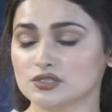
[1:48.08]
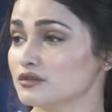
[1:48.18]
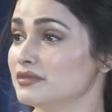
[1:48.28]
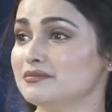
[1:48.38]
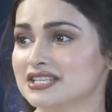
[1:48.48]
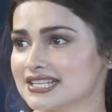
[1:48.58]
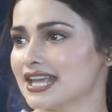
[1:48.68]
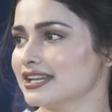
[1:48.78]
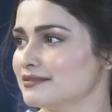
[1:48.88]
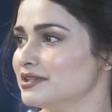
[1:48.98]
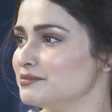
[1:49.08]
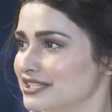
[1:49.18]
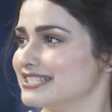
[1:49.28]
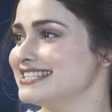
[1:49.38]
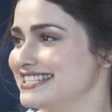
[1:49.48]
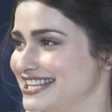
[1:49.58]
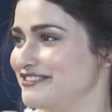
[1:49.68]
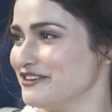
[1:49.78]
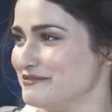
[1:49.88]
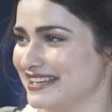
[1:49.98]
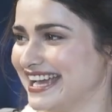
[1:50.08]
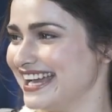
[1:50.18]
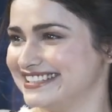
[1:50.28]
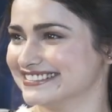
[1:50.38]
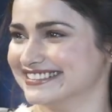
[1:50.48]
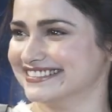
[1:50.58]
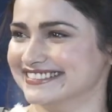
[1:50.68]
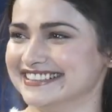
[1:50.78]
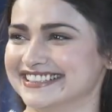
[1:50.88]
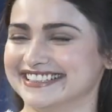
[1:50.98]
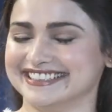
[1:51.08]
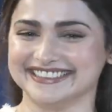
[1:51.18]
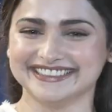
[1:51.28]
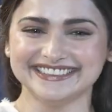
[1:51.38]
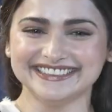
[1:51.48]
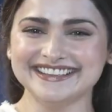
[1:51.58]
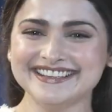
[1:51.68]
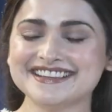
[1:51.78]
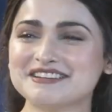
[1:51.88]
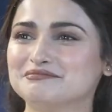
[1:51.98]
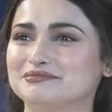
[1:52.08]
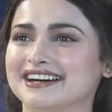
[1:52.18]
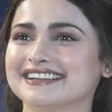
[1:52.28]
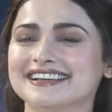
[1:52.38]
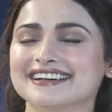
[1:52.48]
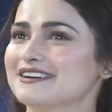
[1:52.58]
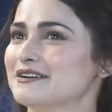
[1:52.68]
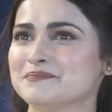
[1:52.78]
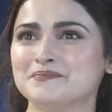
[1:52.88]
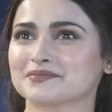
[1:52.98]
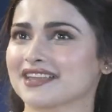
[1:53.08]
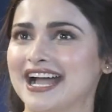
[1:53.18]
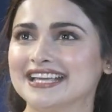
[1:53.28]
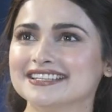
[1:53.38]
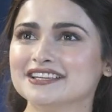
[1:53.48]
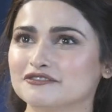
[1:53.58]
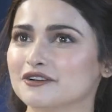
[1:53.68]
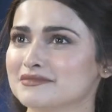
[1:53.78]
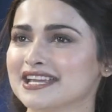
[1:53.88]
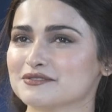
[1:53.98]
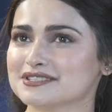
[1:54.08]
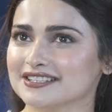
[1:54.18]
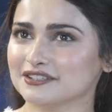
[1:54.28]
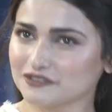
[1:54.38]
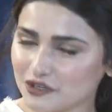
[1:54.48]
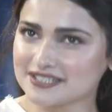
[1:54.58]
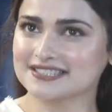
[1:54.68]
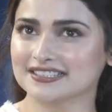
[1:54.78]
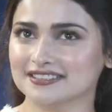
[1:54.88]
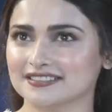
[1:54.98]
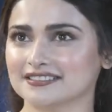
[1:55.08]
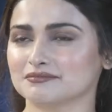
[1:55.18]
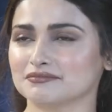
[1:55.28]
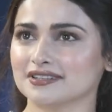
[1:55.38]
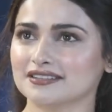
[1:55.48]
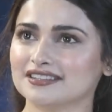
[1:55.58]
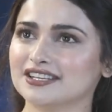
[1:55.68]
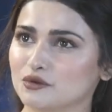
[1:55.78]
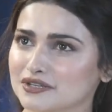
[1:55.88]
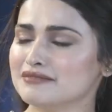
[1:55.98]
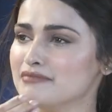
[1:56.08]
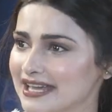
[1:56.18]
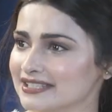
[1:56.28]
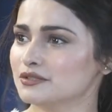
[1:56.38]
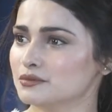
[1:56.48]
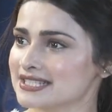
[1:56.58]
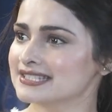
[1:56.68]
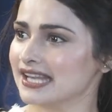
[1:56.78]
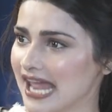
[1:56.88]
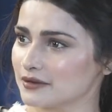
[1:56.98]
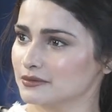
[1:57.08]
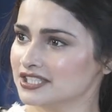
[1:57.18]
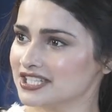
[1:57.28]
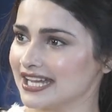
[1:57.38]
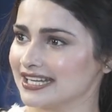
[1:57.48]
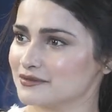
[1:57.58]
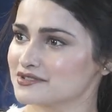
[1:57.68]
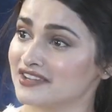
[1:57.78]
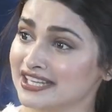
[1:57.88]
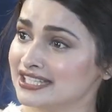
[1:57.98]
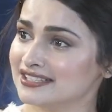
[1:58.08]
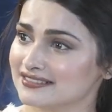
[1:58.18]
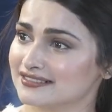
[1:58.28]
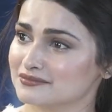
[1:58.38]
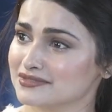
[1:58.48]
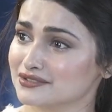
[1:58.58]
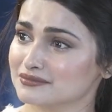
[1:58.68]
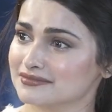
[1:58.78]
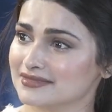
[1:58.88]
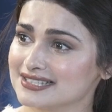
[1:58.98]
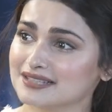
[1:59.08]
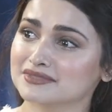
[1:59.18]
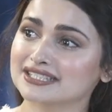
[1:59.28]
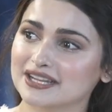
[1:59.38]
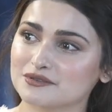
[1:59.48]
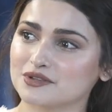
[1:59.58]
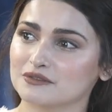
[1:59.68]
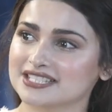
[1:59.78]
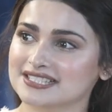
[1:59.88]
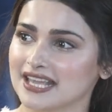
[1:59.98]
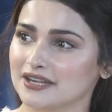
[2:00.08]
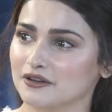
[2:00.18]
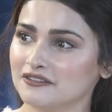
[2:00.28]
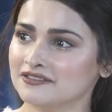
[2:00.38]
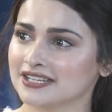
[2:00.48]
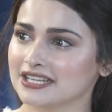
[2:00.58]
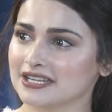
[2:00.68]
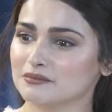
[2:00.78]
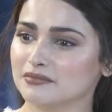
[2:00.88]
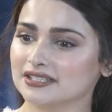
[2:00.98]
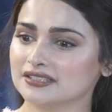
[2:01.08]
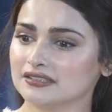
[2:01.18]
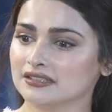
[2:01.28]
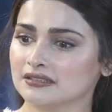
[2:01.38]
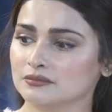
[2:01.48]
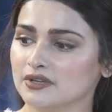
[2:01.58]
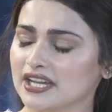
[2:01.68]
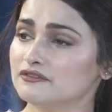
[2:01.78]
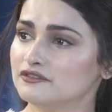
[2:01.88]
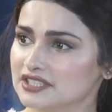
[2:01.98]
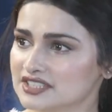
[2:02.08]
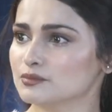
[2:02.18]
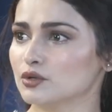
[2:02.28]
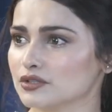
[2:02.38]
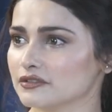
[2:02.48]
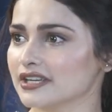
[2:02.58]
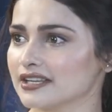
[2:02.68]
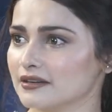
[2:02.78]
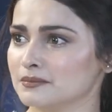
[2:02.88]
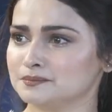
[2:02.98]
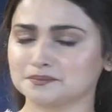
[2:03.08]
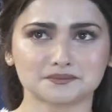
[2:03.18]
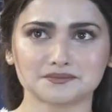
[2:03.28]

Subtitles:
also maybe scaring people is easy for me I don't know but I think for me I was of course the only barrier was the language and I was very you know that's something that I was always scared of but when I first spoke to Vikram